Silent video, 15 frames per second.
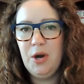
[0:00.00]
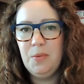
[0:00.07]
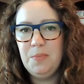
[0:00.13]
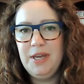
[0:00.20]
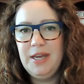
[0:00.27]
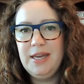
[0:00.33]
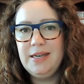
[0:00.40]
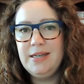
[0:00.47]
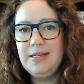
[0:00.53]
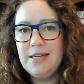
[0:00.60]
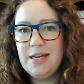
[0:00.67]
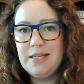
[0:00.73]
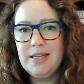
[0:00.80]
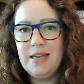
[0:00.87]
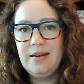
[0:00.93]
Part B
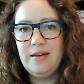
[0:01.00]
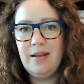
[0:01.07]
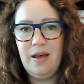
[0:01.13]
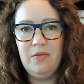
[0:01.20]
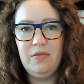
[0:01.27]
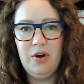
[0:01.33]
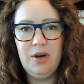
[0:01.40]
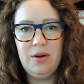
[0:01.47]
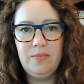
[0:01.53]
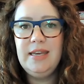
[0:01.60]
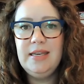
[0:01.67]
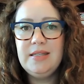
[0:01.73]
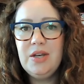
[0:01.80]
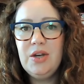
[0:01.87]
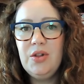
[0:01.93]
doesn't cover.
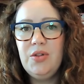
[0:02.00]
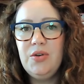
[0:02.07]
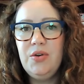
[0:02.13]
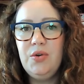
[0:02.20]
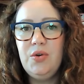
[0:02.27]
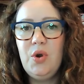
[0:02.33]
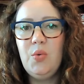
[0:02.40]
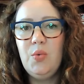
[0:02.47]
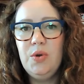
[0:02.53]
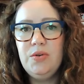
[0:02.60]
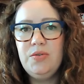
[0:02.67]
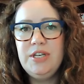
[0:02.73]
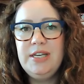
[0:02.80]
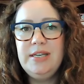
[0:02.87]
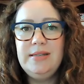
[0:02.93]
These include
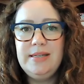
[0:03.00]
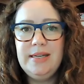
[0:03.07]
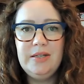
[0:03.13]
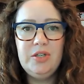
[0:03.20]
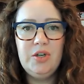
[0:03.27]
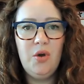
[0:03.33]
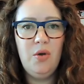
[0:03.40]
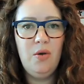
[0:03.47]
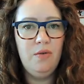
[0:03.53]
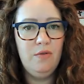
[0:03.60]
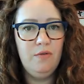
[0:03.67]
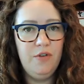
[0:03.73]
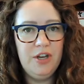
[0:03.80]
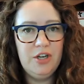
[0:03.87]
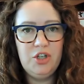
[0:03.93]
routine dental,
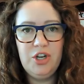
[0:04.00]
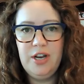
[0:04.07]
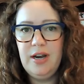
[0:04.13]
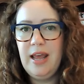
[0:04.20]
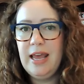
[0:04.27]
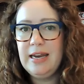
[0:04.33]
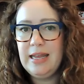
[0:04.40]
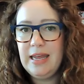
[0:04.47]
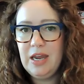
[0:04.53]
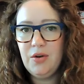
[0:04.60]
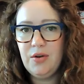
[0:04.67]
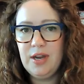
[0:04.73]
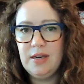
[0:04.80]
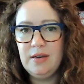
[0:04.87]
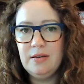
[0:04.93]
vision, and
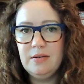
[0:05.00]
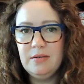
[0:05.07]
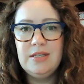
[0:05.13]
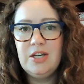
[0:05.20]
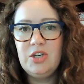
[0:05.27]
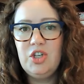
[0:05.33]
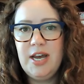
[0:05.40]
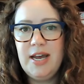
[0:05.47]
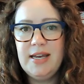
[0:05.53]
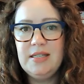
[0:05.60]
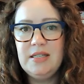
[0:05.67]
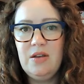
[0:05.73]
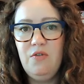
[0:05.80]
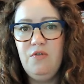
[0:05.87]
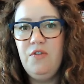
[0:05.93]
hearing, such
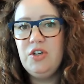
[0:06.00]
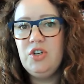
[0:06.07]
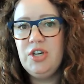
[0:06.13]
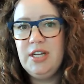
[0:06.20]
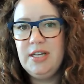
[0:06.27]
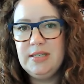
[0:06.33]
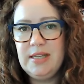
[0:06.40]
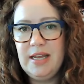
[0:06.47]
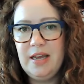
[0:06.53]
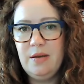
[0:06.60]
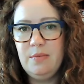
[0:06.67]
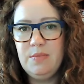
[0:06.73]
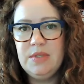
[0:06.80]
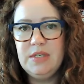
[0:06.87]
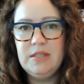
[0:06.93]
as vision
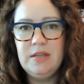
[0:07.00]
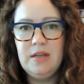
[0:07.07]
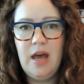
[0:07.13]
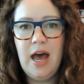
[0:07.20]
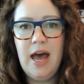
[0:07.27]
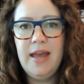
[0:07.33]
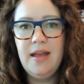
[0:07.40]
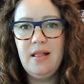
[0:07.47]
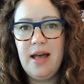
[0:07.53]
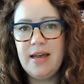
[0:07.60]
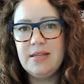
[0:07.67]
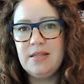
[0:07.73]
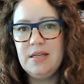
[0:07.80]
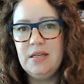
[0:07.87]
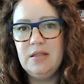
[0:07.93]
exams,
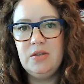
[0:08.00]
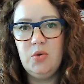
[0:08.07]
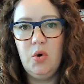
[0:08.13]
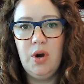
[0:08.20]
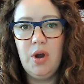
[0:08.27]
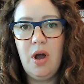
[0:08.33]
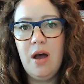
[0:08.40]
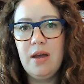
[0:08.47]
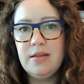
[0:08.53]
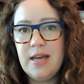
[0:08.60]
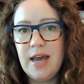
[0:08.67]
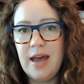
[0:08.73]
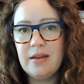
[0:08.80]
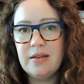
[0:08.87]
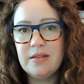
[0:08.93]
eyeglasses or
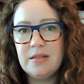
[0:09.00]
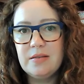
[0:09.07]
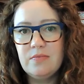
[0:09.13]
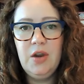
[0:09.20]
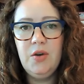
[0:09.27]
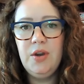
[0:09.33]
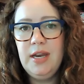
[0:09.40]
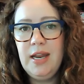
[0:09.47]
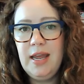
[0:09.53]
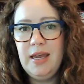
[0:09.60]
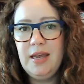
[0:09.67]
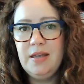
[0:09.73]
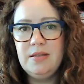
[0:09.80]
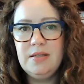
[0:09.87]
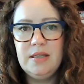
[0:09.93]
contacts, hearing
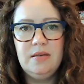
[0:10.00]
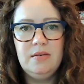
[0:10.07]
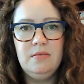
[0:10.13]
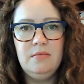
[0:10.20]
aids,